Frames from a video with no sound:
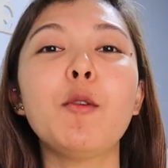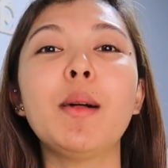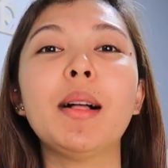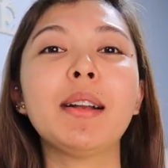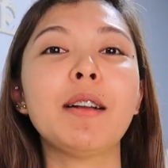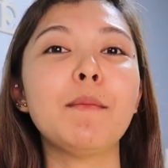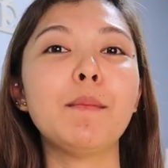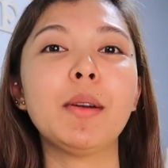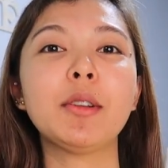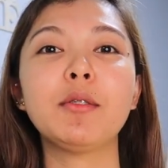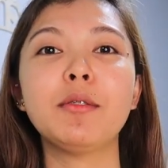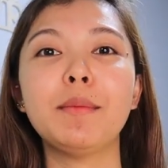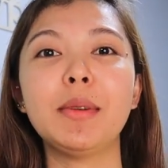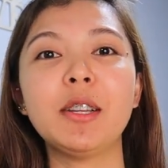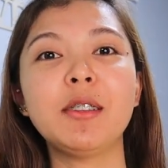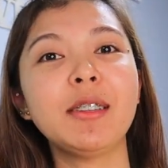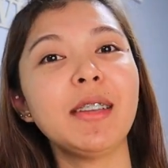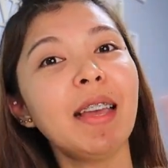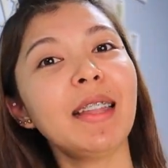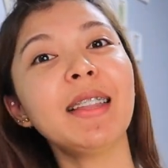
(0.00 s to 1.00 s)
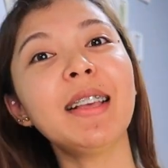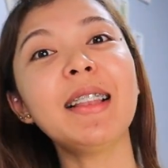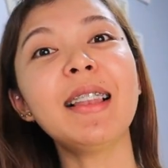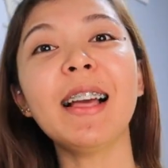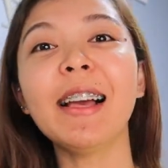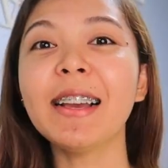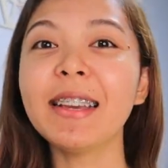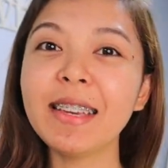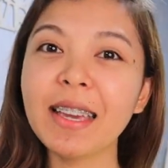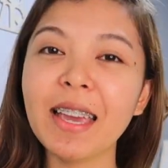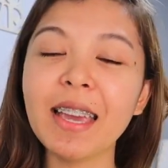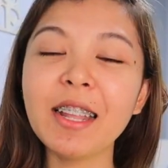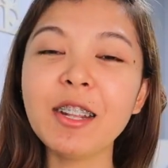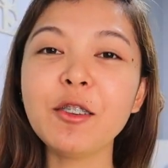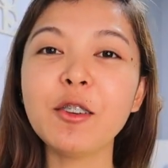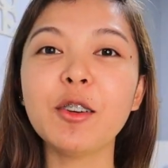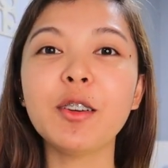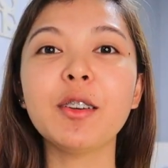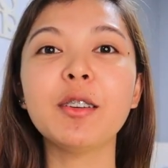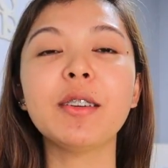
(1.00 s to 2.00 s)
welcome back to my channel
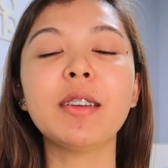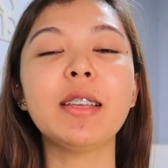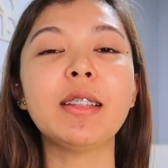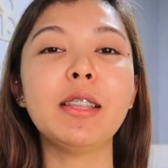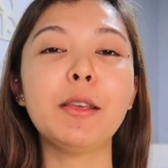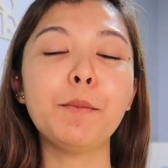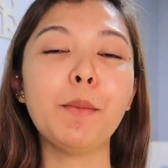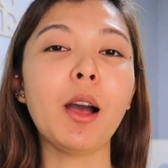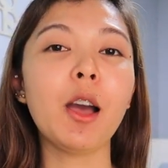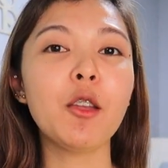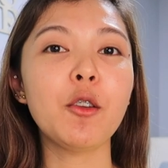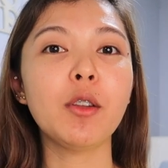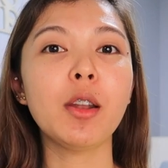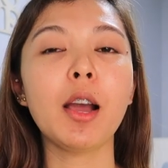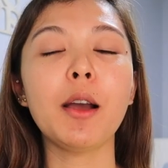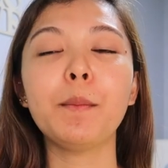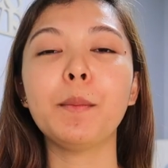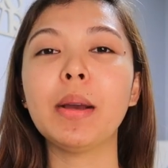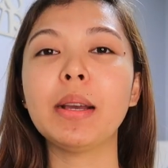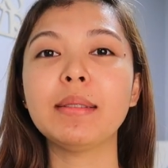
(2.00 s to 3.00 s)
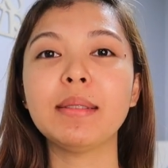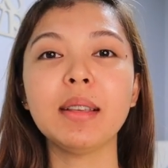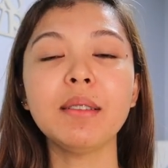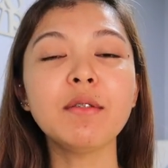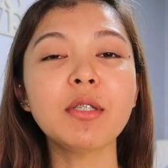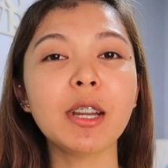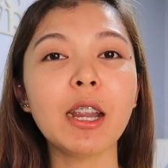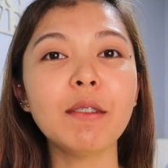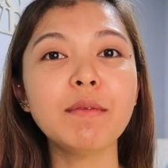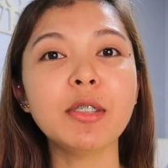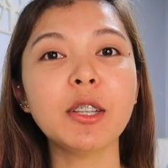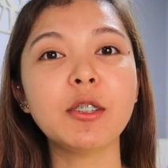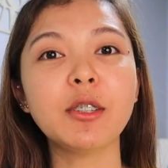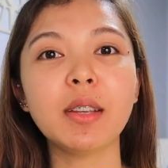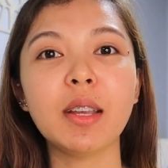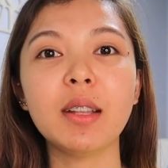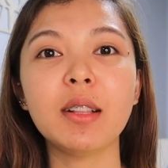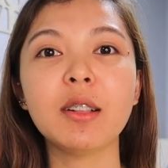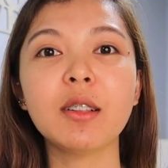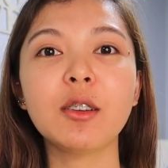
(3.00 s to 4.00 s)
again. Kung hindi pa kayo nakapag-subscribe sa
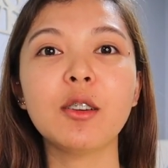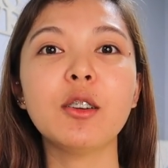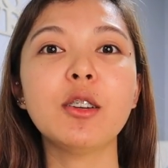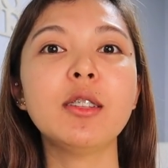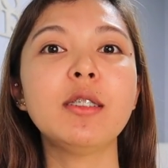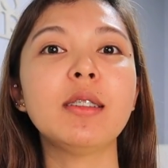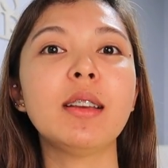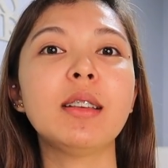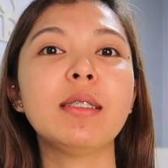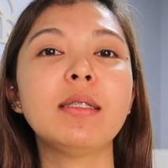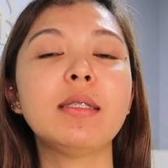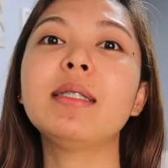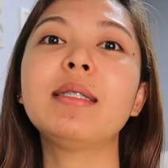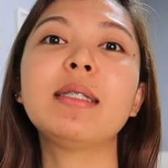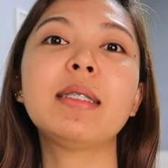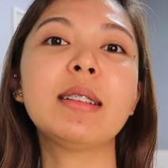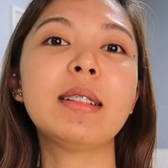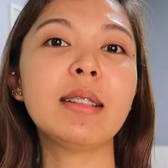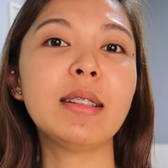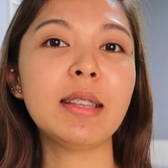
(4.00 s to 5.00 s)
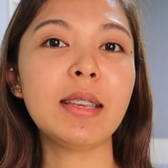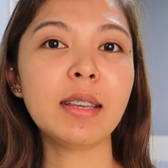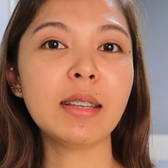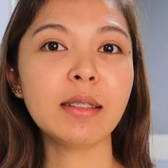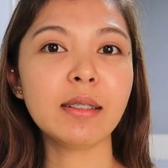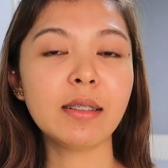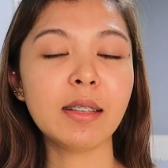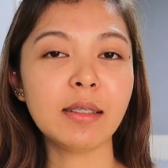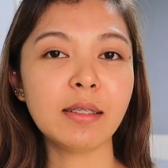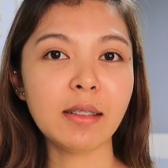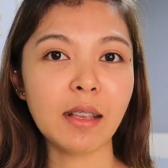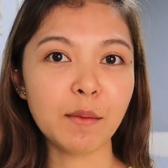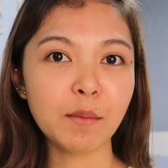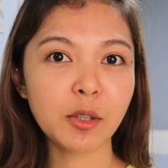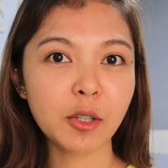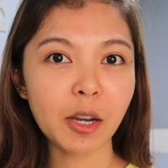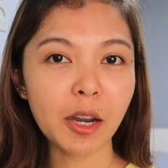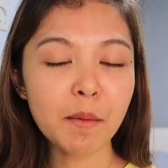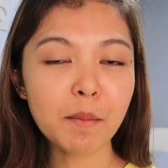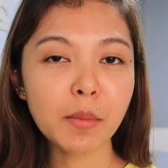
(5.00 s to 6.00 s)
channel ko, just click the
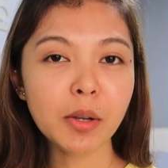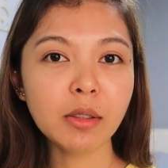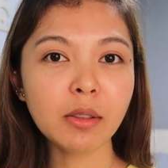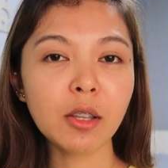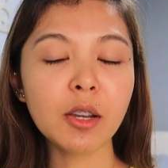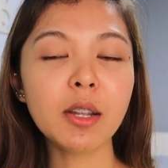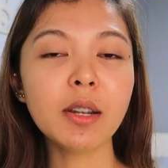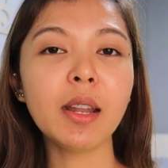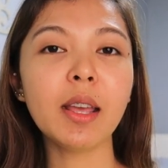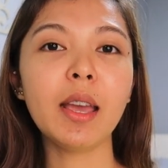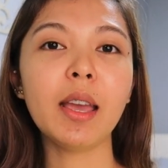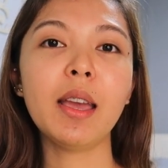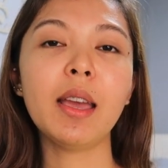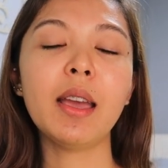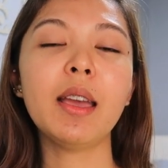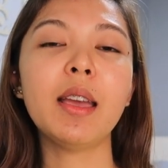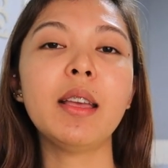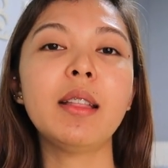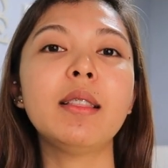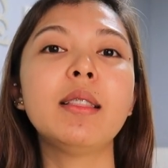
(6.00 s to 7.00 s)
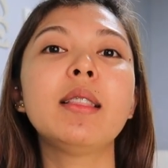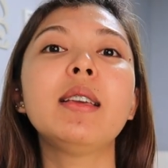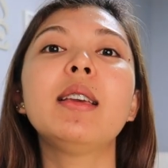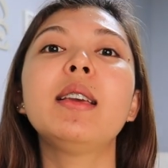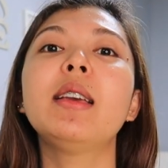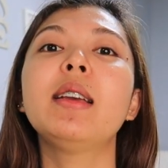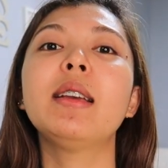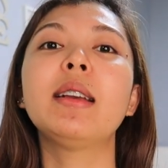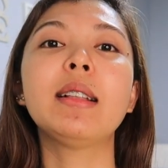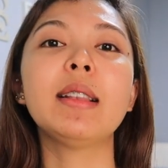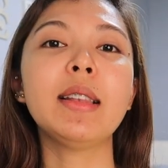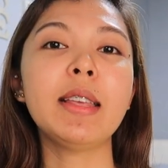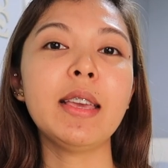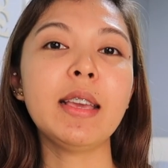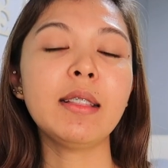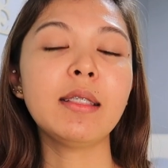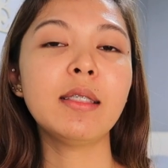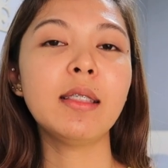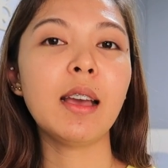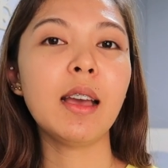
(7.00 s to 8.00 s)
subscribe button and
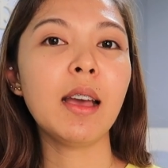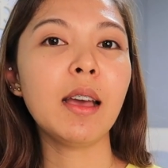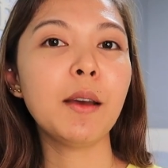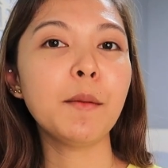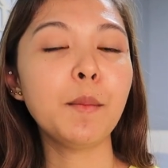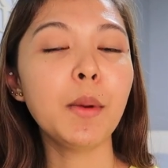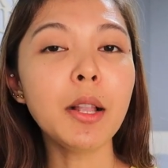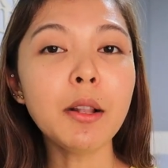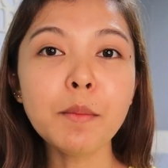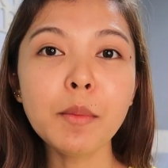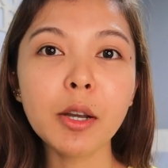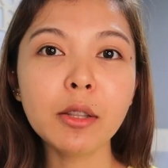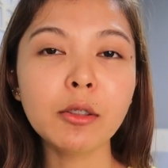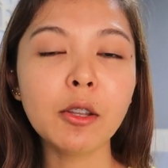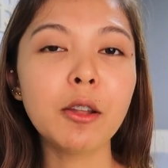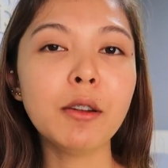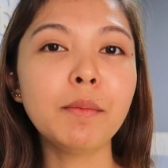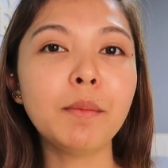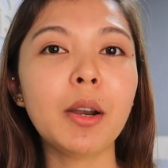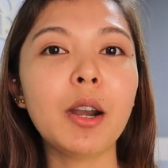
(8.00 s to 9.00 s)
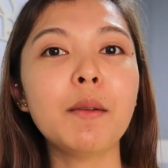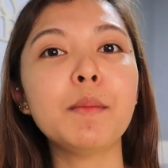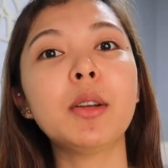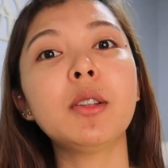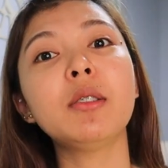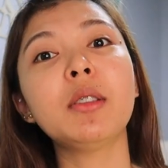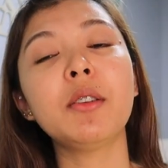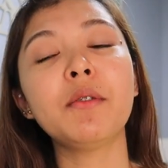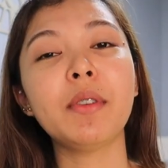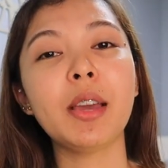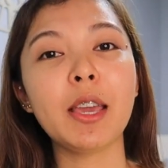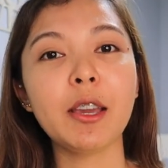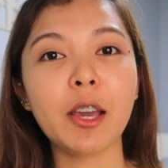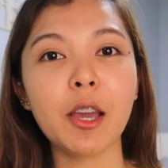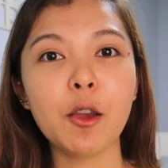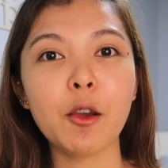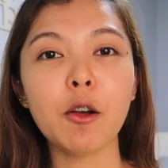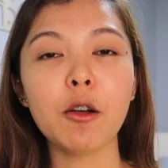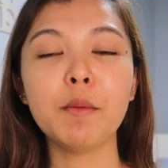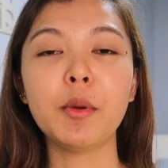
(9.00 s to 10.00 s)
click the bell button para ma-notify
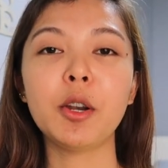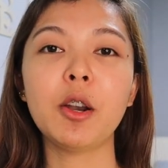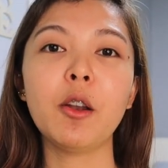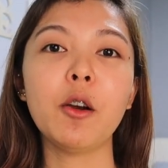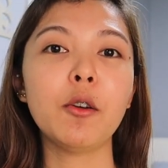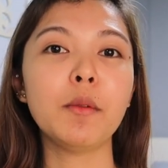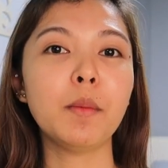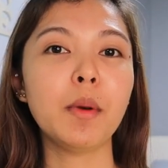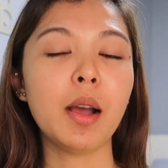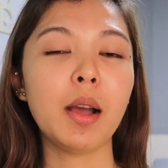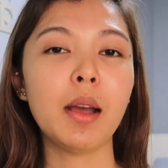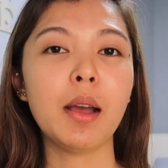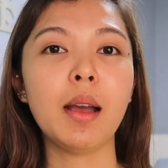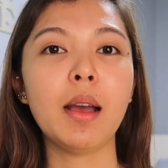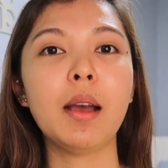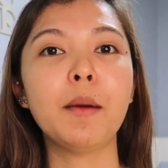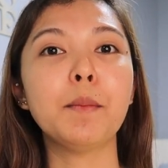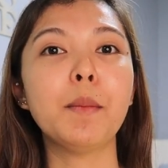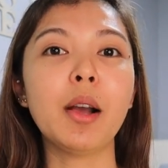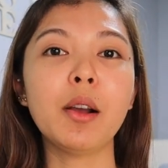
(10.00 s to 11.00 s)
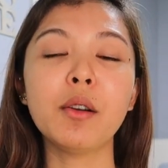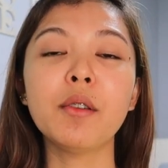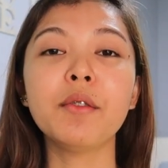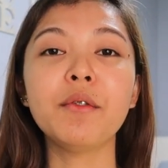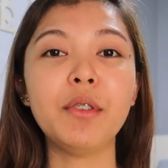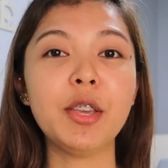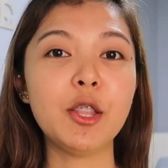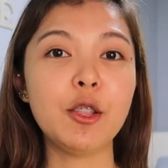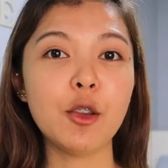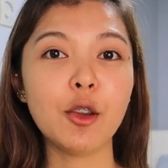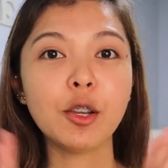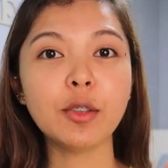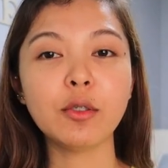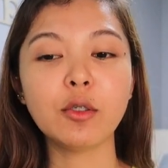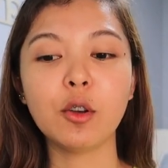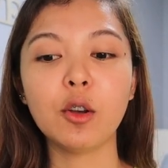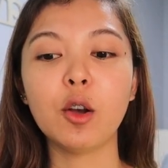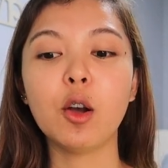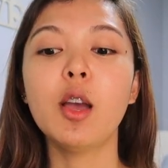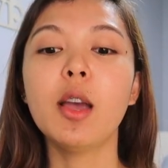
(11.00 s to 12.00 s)
kayo kung meron ako mga bagong videos.
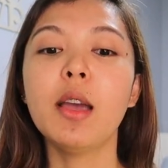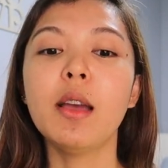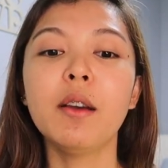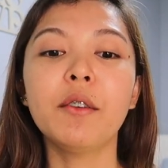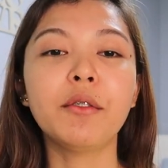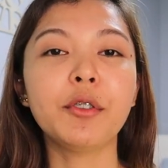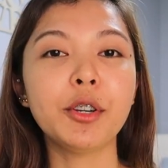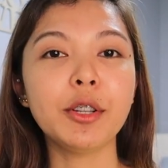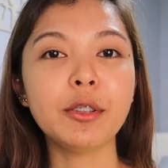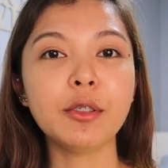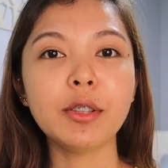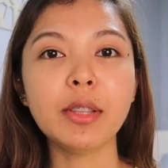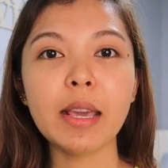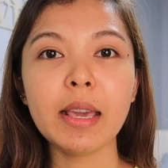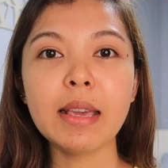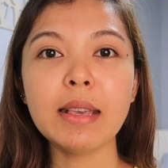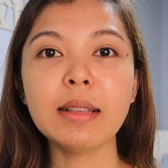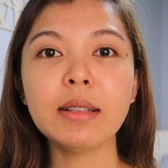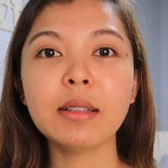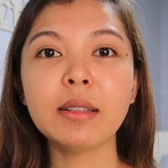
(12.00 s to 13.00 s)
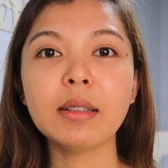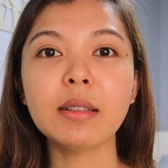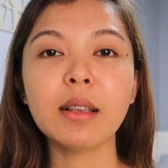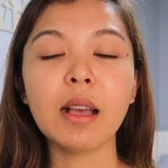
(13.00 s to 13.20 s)
So, for today's